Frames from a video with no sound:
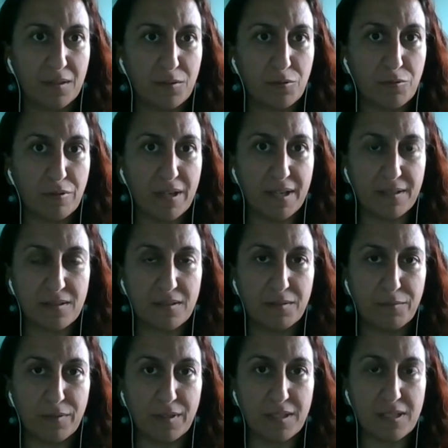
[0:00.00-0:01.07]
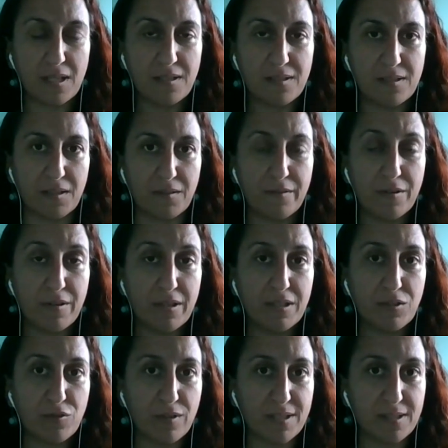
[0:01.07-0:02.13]
Great. Fantastic. Very
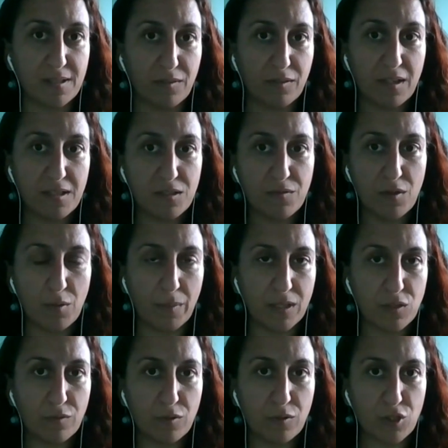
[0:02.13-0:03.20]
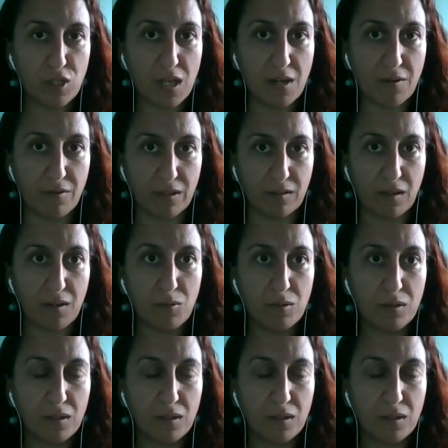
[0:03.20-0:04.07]
interesting. Thanks very much for sharing, though.